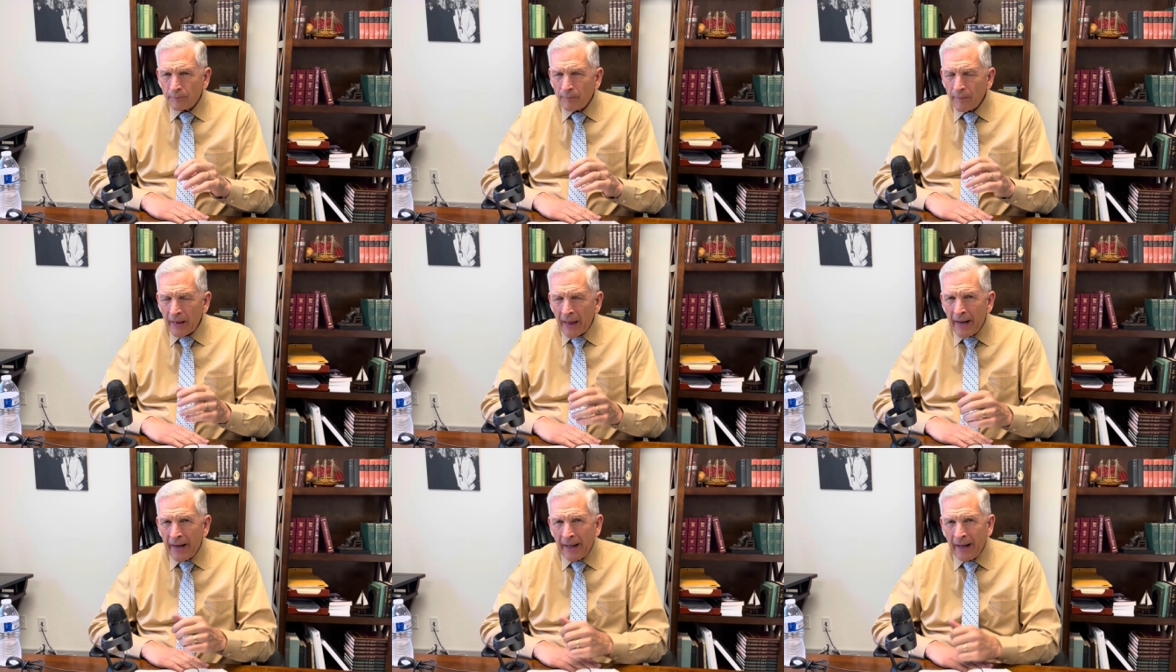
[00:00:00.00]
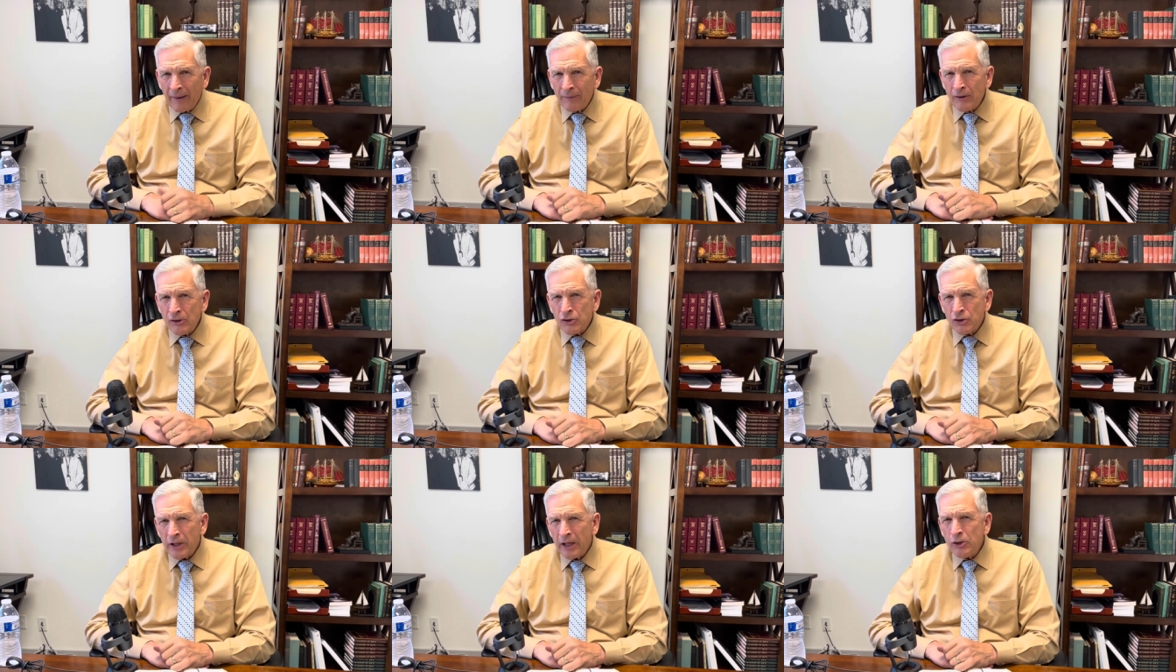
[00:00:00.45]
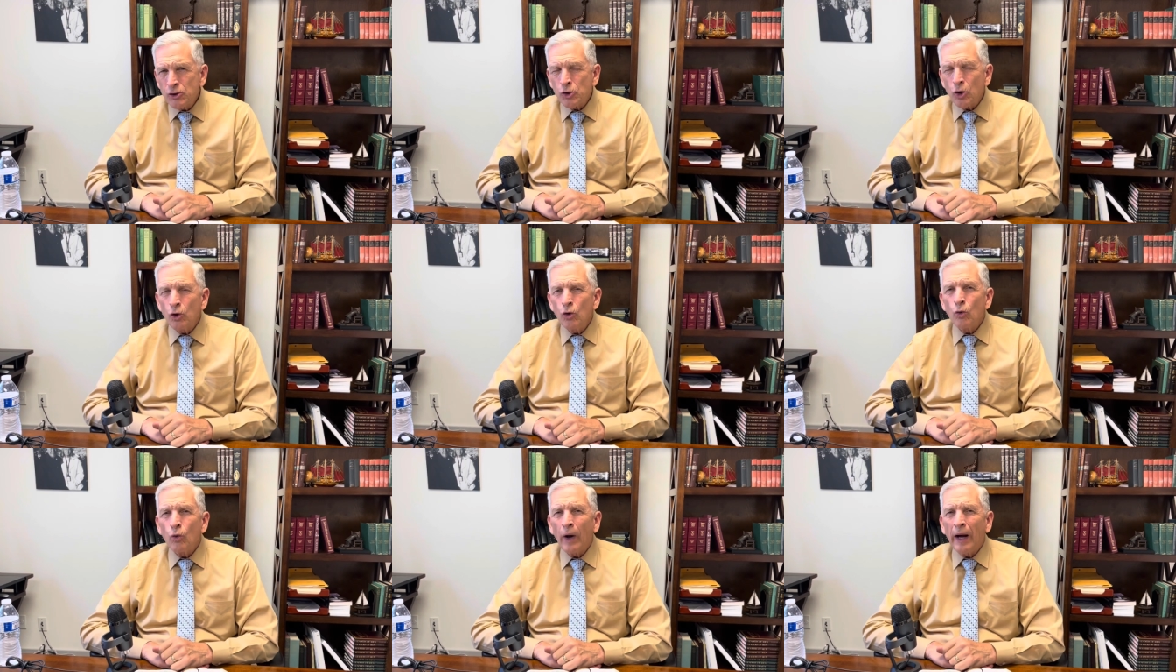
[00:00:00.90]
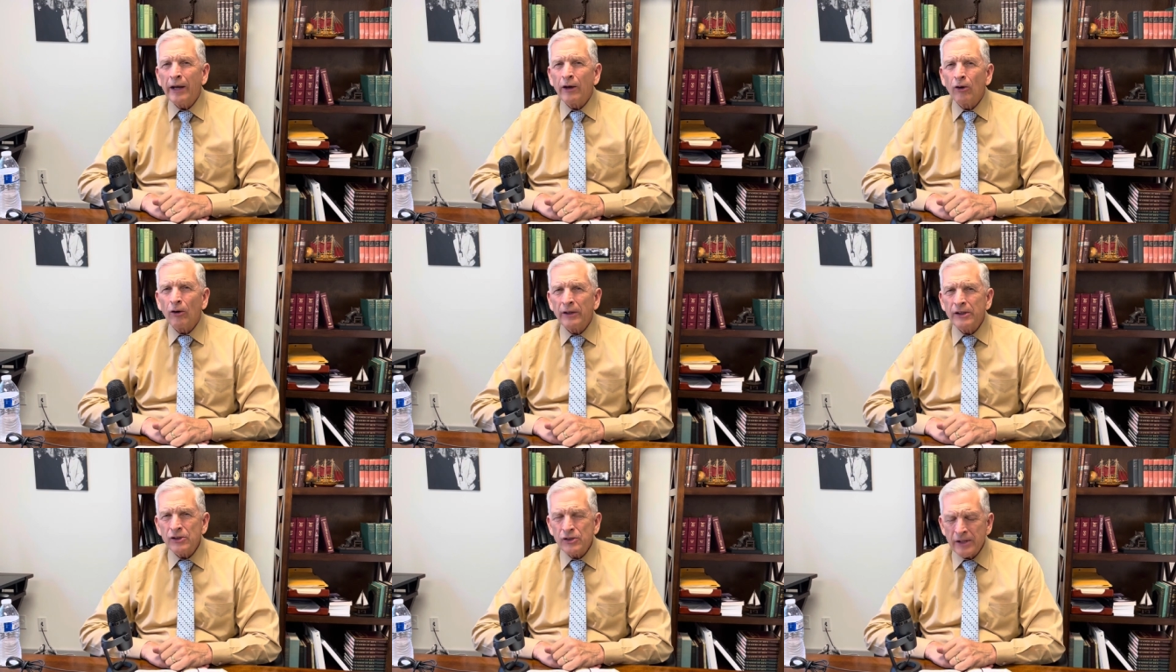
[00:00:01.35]
And I had this teacher who
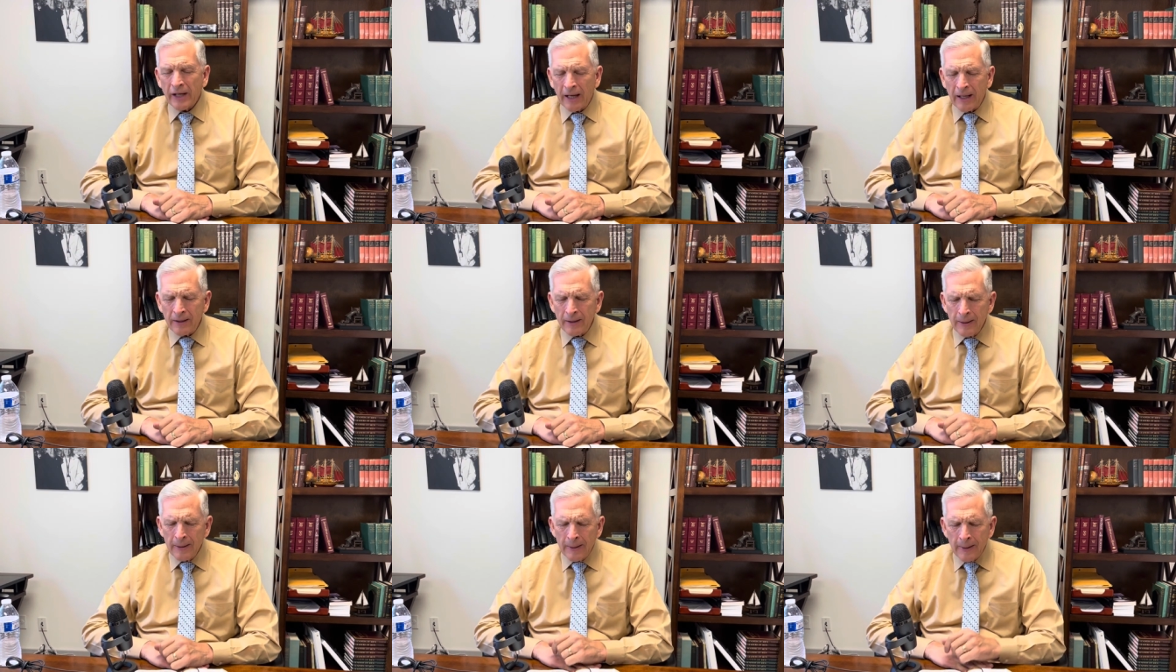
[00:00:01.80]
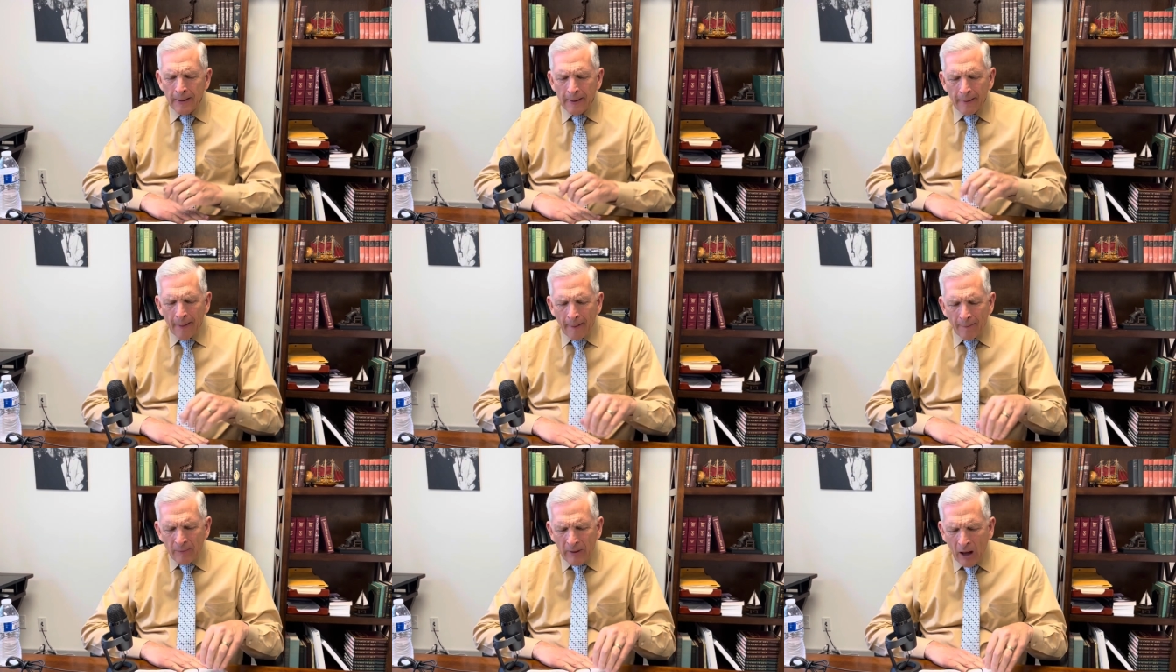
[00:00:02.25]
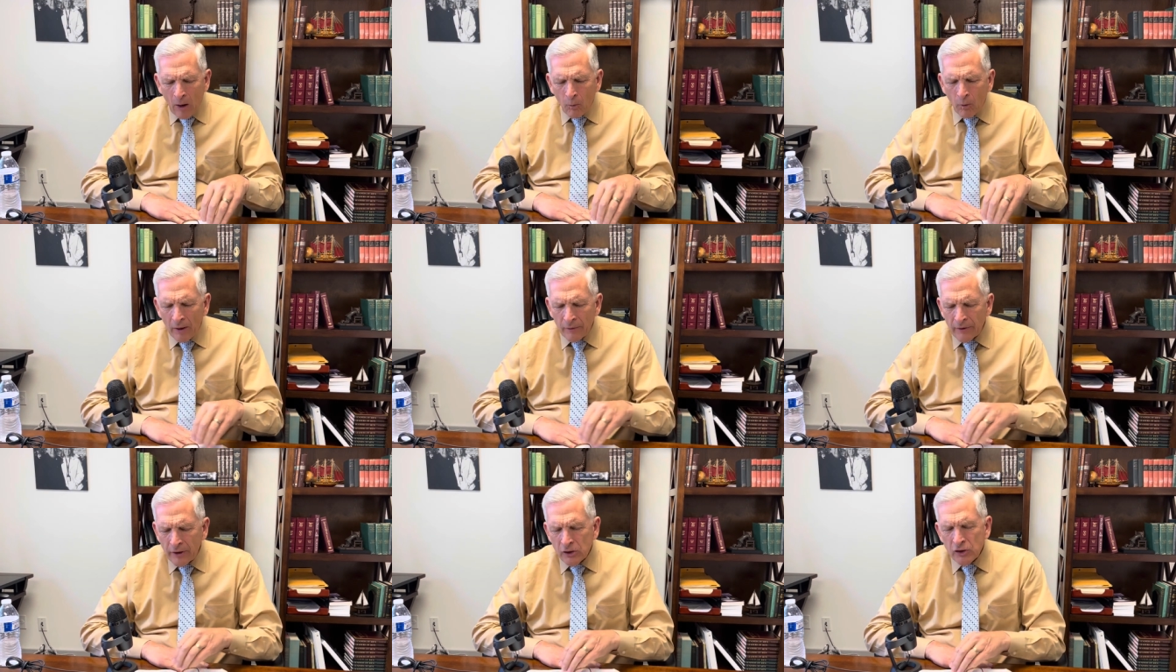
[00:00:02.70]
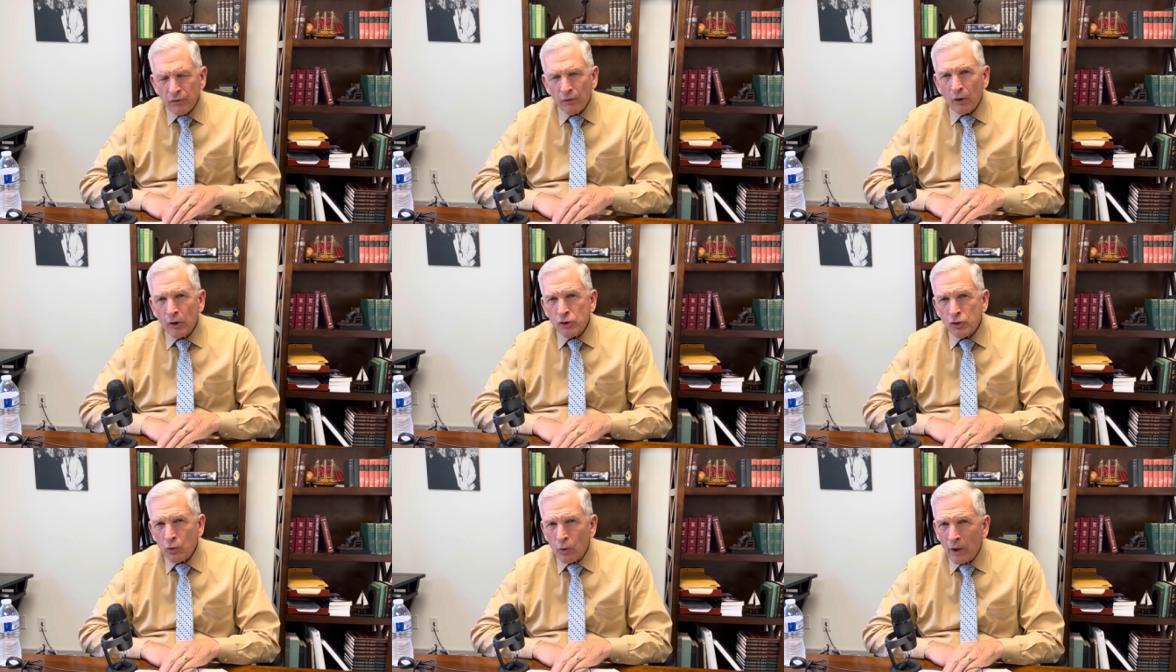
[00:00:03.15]
regularly said, now what this
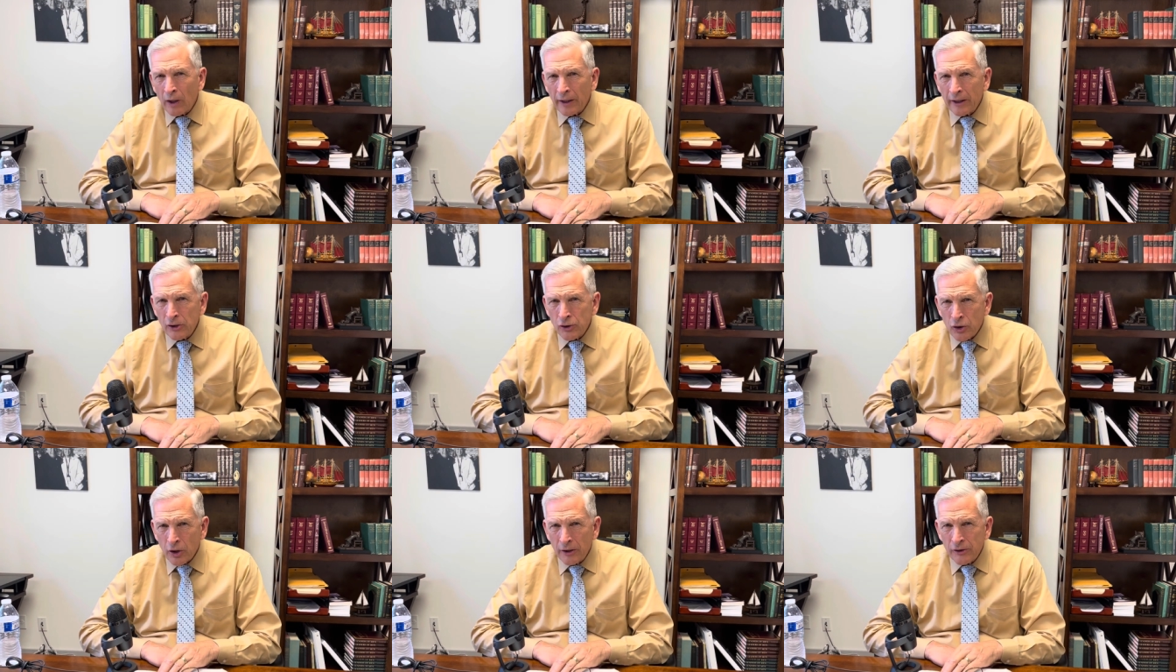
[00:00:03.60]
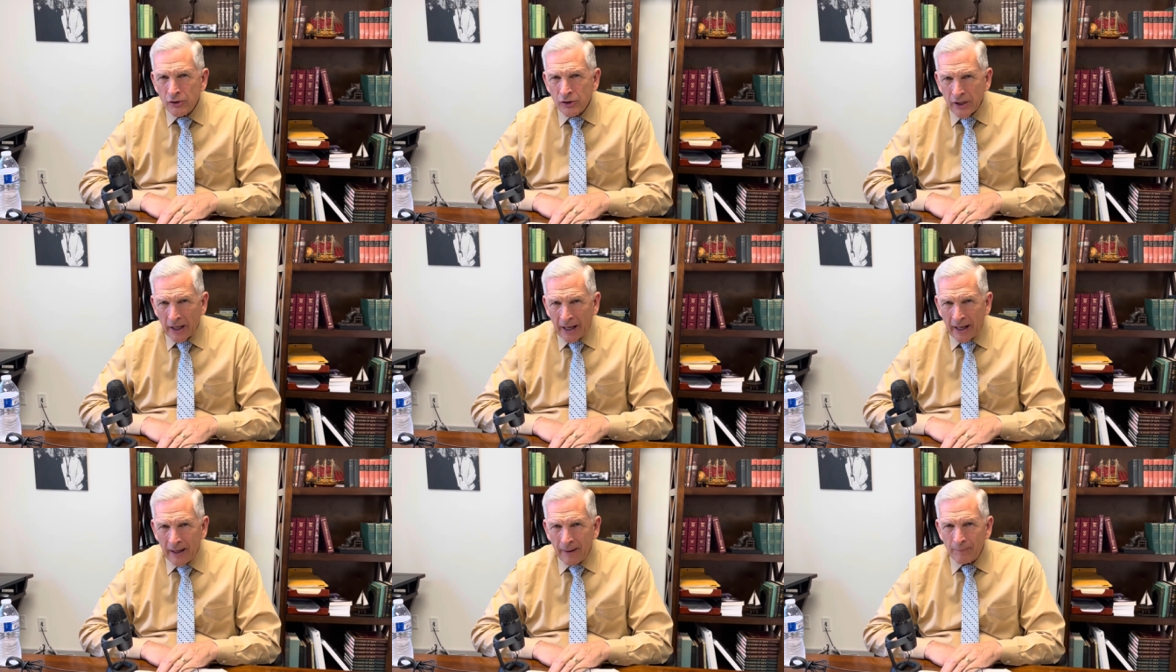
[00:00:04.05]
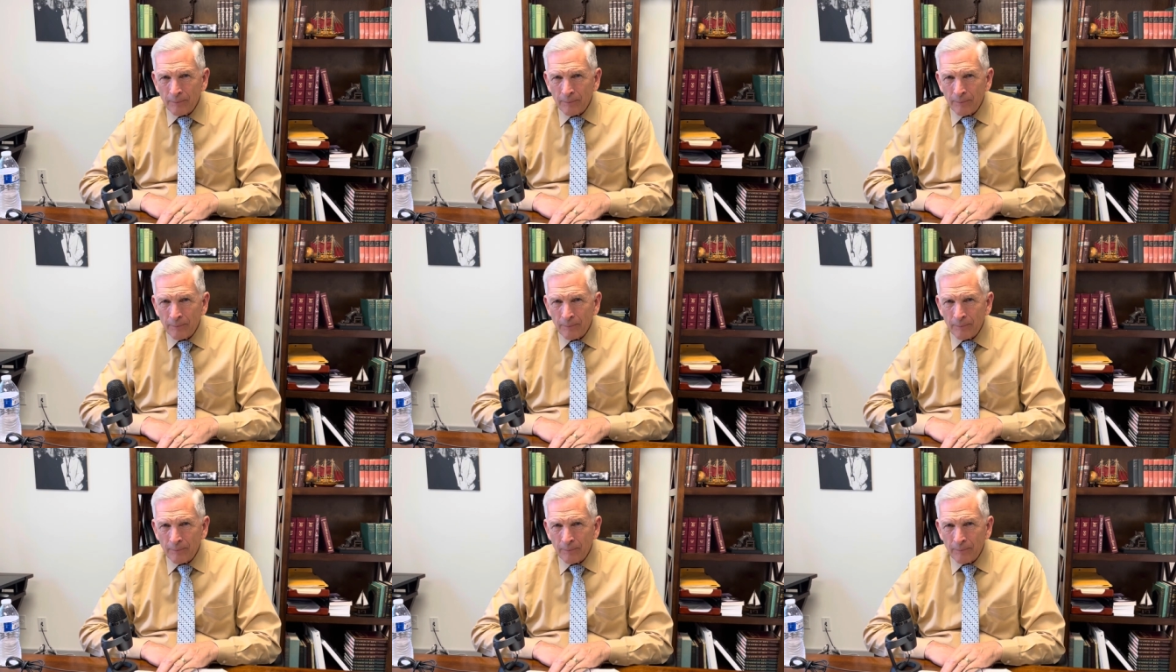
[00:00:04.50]
verse really should say,